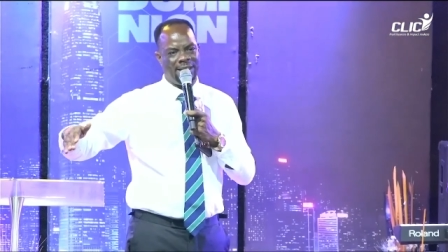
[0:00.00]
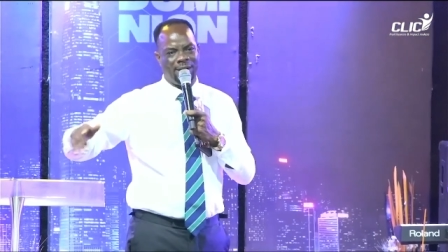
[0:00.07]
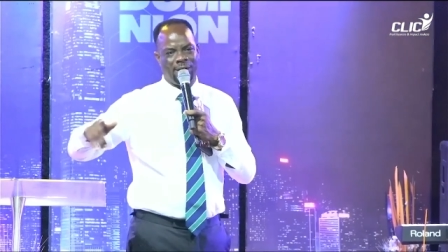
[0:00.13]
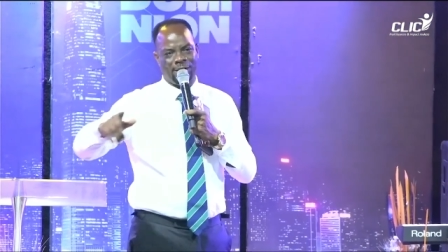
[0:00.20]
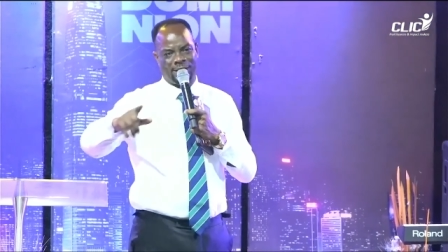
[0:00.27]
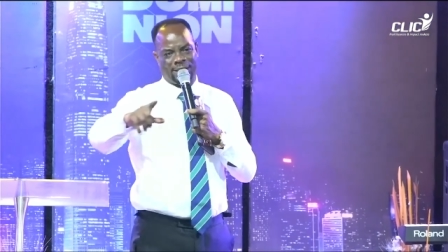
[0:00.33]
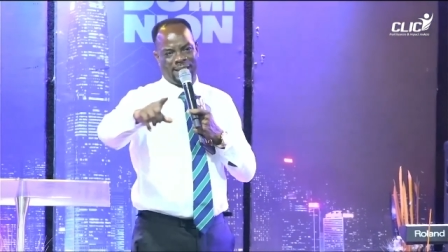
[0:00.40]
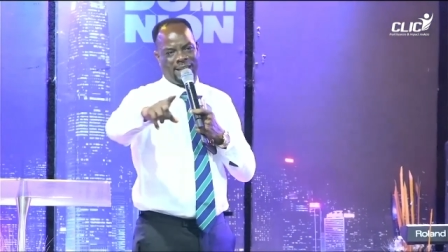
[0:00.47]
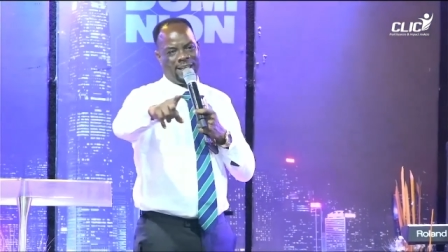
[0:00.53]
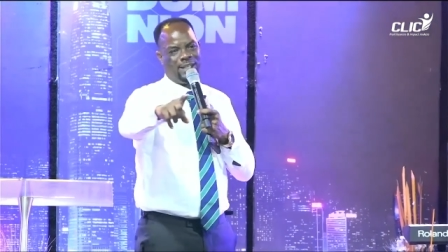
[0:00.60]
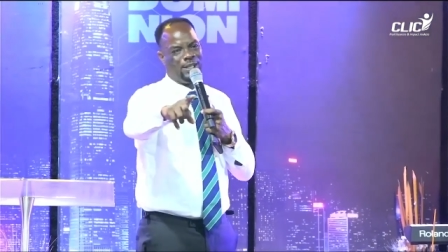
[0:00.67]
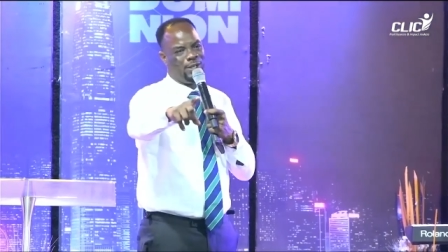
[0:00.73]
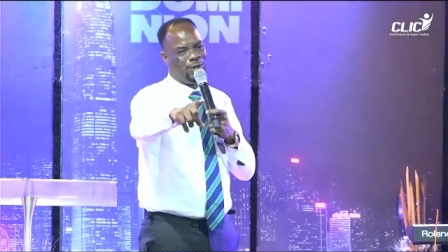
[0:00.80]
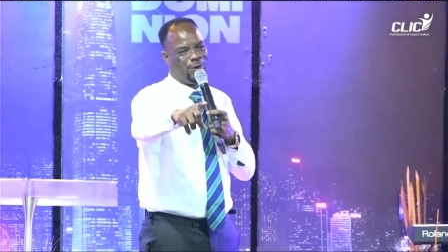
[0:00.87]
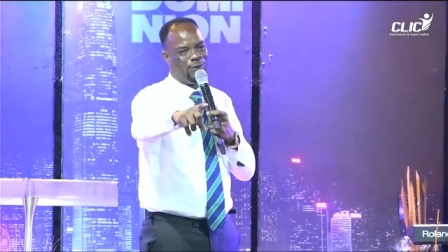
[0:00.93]
said,
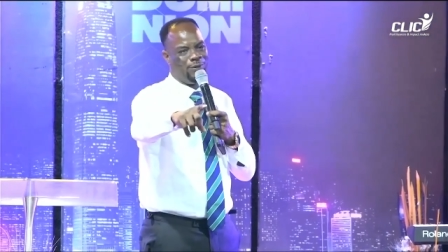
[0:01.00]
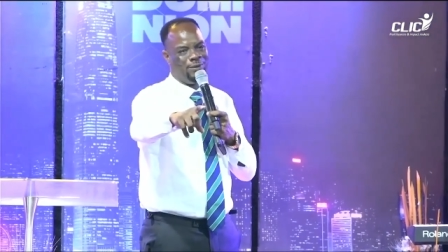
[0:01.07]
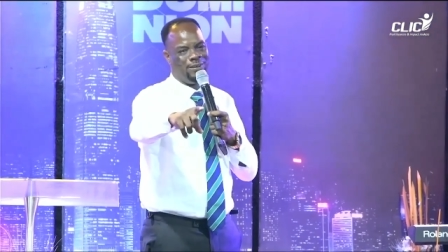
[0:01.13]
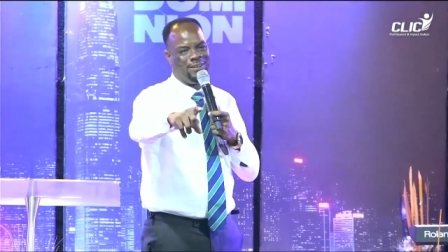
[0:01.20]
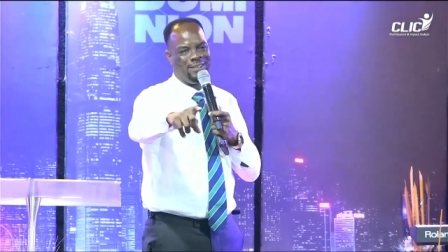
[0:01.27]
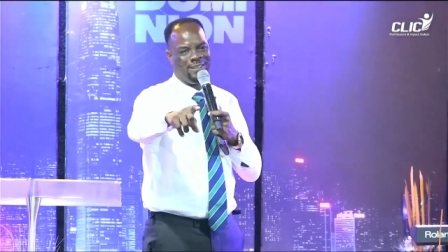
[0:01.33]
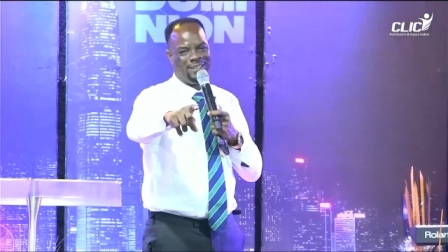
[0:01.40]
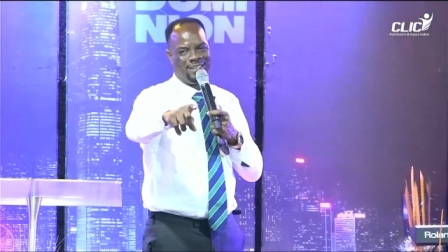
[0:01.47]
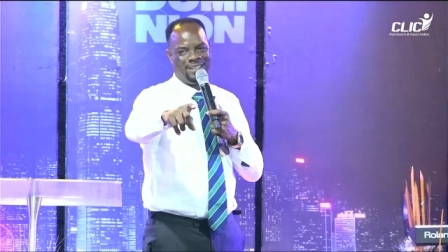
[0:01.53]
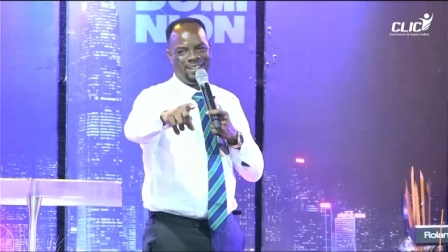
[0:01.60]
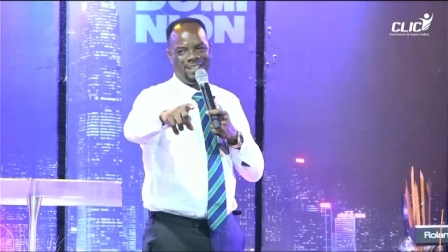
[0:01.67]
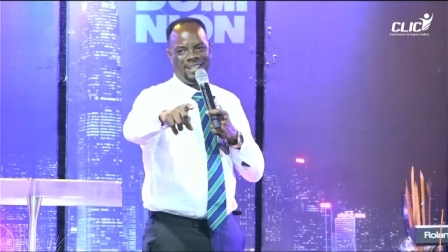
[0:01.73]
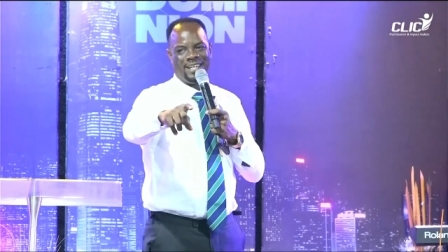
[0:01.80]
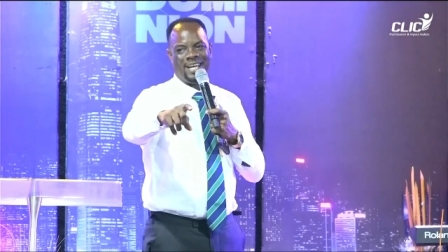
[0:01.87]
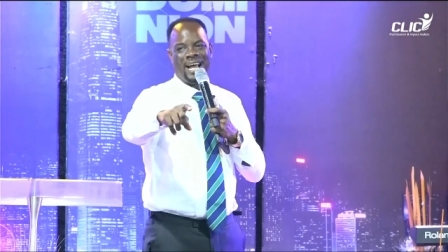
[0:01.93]
No,
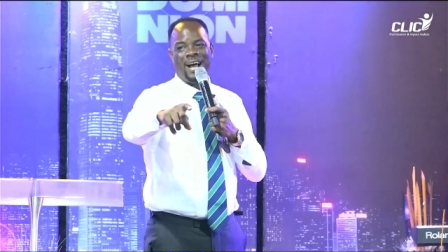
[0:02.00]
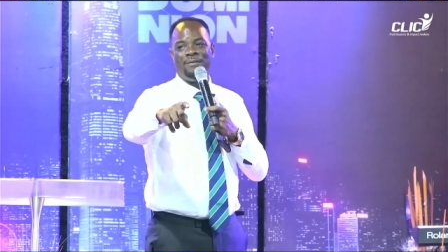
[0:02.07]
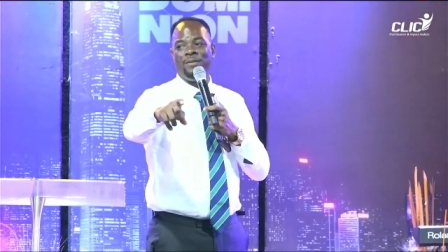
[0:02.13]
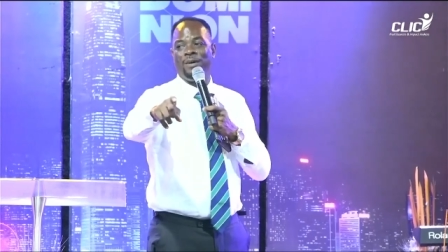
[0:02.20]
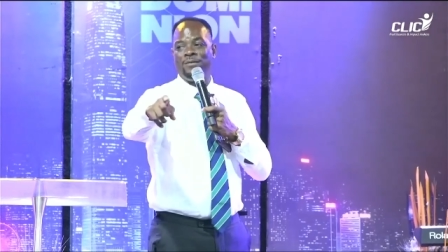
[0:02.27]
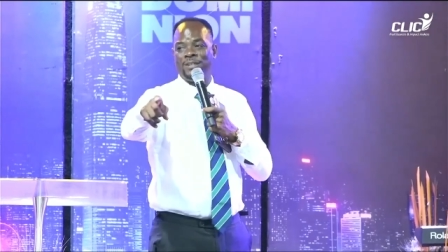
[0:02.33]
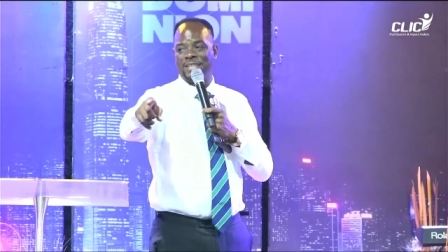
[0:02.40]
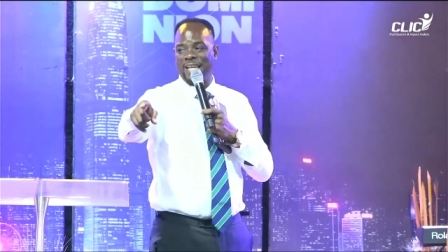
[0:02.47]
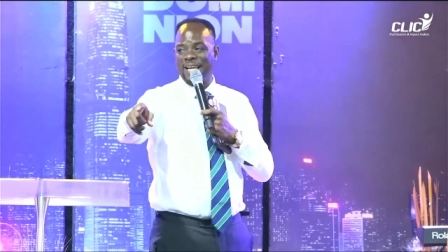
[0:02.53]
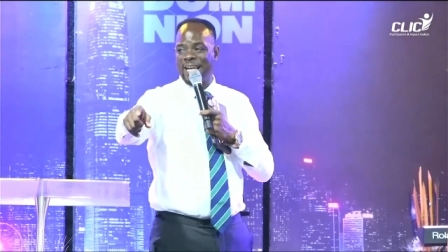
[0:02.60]
I have not started.